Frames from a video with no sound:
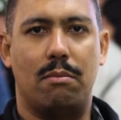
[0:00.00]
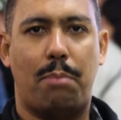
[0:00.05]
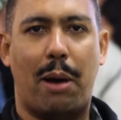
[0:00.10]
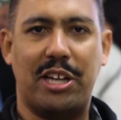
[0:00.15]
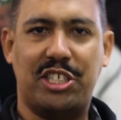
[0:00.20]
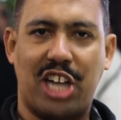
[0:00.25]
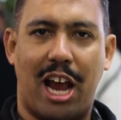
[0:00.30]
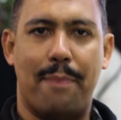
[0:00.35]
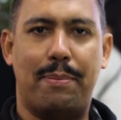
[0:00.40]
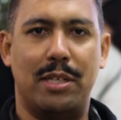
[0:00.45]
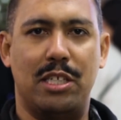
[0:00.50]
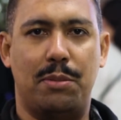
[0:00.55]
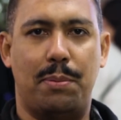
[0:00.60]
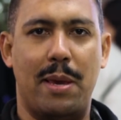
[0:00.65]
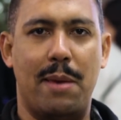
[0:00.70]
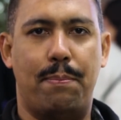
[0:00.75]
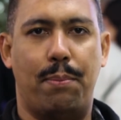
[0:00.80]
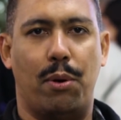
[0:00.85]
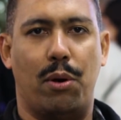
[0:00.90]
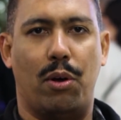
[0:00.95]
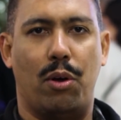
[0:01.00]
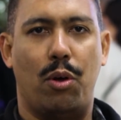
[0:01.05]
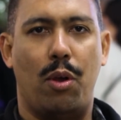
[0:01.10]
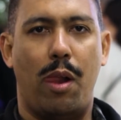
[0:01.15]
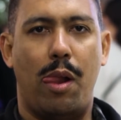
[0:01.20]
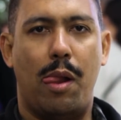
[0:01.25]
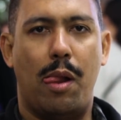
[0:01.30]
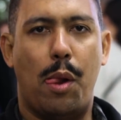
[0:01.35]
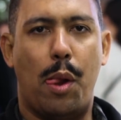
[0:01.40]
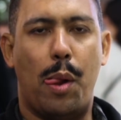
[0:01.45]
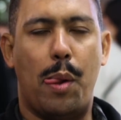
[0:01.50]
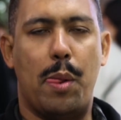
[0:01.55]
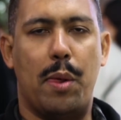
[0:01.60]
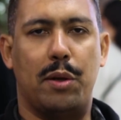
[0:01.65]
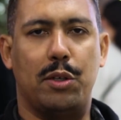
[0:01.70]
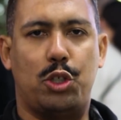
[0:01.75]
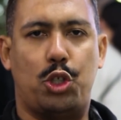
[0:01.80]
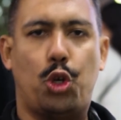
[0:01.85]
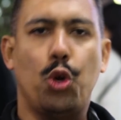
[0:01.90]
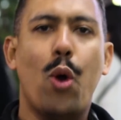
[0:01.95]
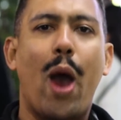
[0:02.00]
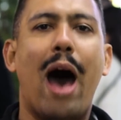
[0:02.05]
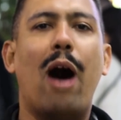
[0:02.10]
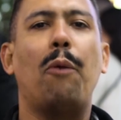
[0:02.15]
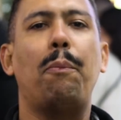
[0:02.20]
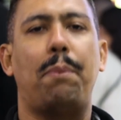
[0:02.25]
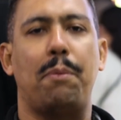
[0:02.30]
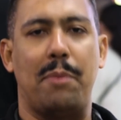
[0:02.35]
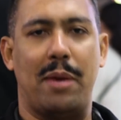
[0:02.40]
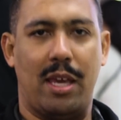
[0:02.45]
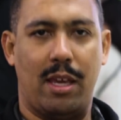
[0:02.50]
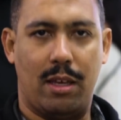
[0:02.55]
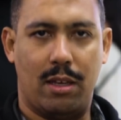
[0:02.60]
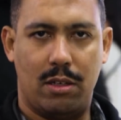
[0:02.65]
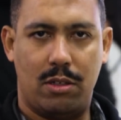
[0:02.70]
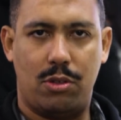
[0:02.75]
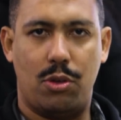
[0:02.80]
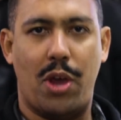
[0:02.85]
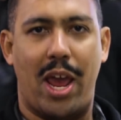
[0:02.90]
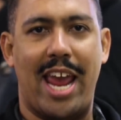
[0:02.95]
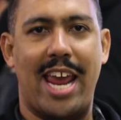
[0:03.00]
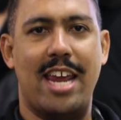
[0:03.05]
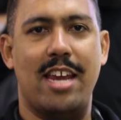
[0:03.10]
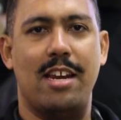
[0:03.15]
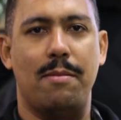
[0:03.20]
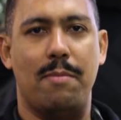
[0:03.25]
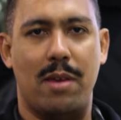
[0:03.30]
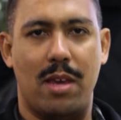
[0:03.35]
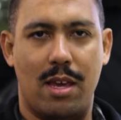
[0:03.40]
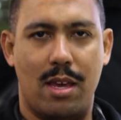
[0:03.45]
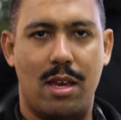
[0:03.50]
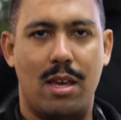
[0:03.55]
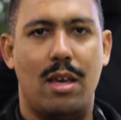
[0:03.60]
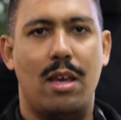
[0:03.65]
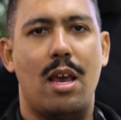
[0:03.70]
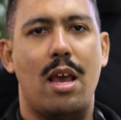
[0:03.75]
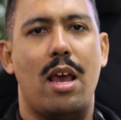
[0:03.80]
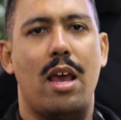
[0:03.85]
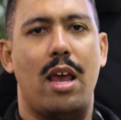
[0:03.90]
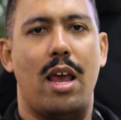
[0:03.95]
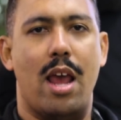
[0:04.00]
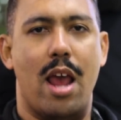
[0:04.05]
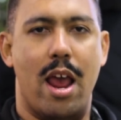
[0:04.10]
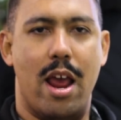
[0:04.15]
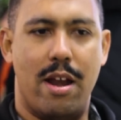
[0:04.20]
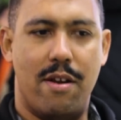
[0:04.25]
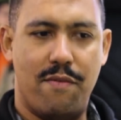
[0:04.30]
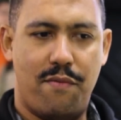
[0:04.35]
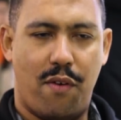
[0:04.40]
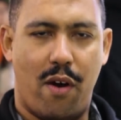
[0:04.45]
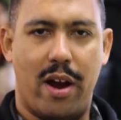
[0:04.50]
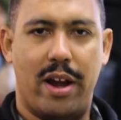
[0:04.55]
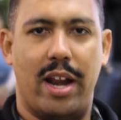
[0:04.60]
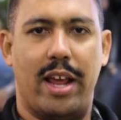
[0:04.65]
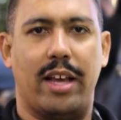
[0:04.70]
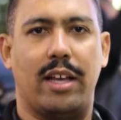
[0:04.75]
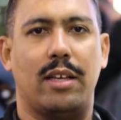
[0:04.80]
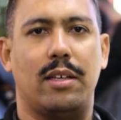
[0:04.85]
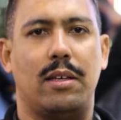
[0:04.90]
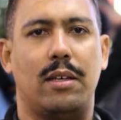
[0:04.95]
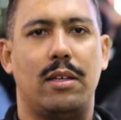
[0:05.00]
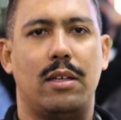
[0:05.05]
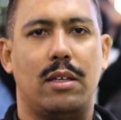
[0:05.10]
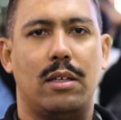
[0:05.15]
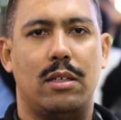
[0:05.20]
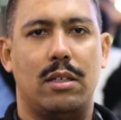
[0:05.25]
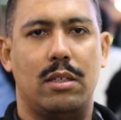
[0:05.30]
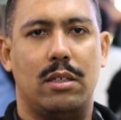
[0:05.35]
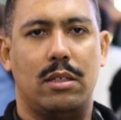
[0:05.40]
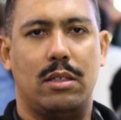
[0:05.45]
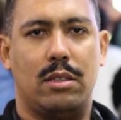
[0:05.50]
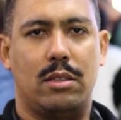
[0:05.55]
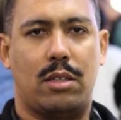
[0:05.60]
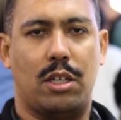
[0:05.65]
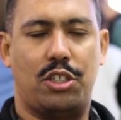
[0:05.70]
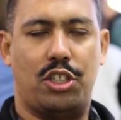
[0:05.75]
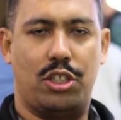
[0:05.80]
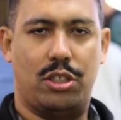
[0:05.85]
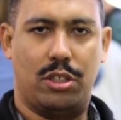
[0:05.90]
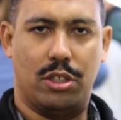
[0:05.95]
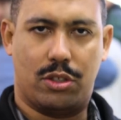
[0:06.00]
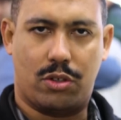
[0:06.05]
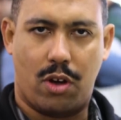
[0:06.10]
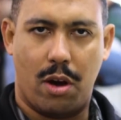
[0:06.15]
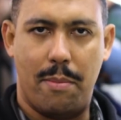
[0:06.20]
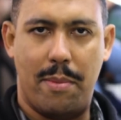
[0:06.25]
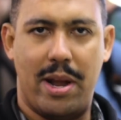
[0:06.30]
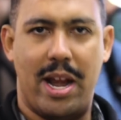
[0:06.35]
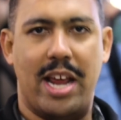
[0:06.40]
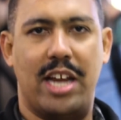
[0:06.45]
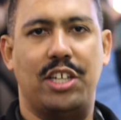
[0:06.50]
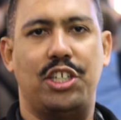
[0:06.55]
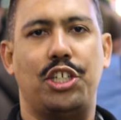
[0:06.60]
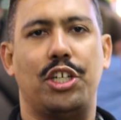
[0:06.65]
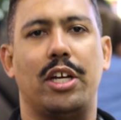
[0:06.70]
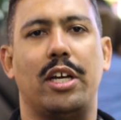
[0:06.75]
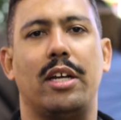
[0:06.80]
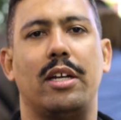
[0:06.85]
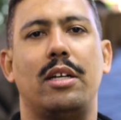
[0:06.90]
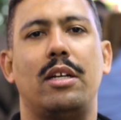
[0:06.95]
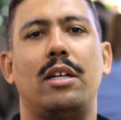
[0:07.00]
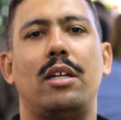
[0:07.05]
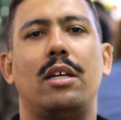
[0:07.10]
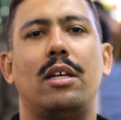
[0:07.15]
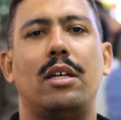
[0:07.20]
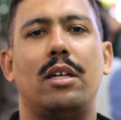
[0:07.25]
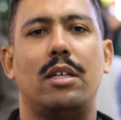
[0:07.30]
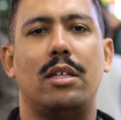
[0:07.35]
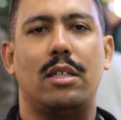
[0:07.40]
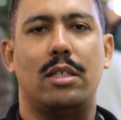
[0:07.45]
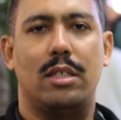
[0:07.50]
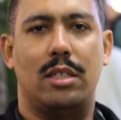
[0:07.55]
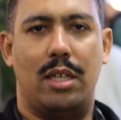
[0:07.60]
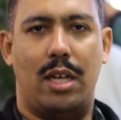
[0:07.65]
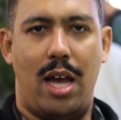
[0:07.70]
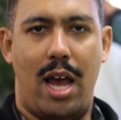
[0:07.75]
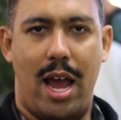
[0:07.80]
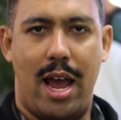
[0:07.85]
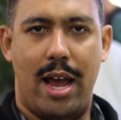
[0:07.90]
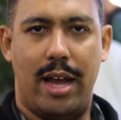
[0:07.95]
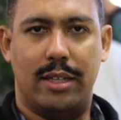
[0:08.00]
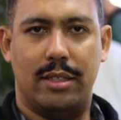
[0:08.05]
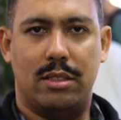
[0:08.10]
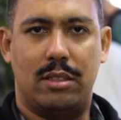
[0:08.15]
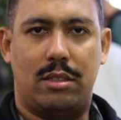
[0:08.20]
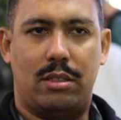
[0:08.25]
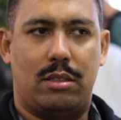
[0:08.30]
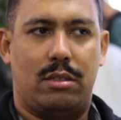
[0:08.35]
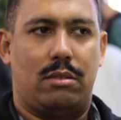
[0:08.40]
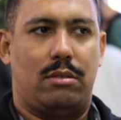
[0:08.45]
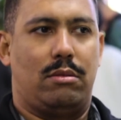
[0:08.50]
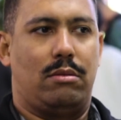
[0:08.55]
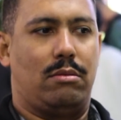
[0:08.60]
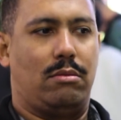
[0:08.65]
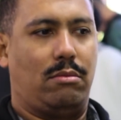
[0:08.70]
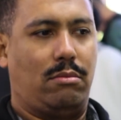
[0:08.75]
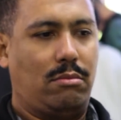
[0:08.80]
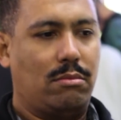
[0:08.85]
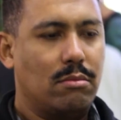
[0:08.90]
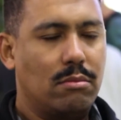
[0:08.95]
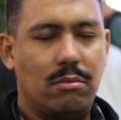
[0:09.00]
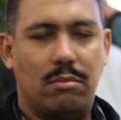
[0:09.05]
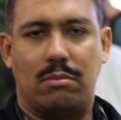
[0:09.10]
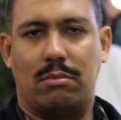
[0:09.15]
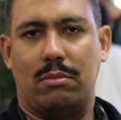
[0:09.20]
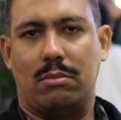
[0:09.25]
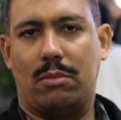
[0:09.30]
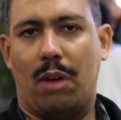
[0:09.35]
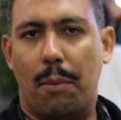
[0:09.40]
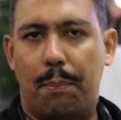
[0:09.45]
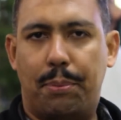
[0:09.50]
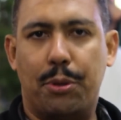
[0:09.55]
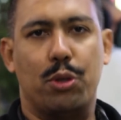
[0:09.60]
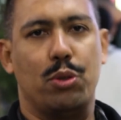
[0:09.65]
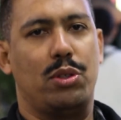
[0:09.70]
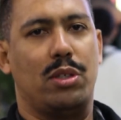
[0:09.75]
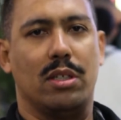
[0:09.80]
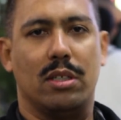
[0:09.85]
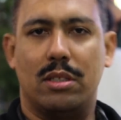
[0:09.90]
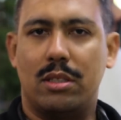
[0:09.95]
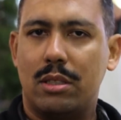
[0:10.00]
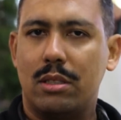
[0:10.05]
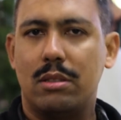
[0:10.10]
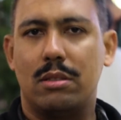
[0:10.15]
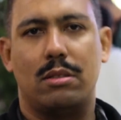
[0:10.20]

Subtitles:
by Japanese people to help me, to aid me in fighting such discrimination and abuses.